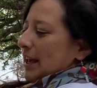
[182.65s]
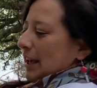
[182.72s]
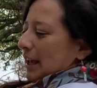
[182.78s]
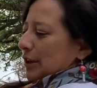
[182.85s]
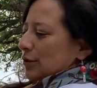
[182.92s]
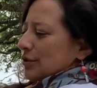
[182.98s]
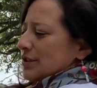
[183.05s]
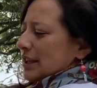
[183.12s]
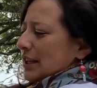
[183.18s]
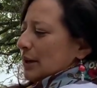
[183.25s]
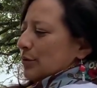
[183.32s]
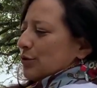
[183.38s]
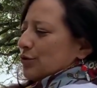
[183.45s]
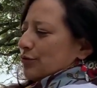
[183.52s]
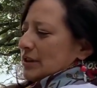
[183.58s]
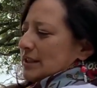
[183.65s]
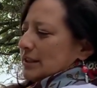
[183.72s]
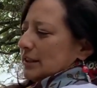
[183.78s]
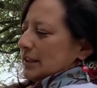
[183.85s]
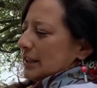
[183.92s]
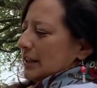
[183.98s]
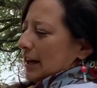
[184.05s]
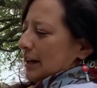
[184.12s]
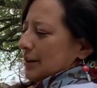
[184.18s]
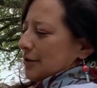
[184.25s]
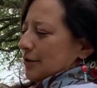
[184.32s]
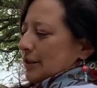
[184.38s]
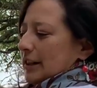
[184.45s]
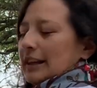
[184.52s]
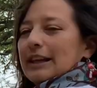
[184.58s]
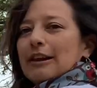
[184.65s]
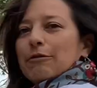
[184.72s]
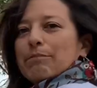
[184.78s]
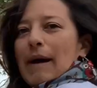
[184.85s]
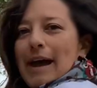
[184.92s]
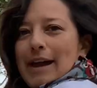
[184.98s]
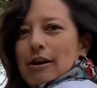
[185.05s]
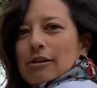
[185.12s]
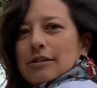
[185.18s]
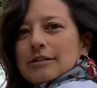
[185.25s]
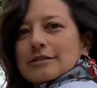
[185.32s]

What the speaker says: Can you see who's wrestling under the leaf pile?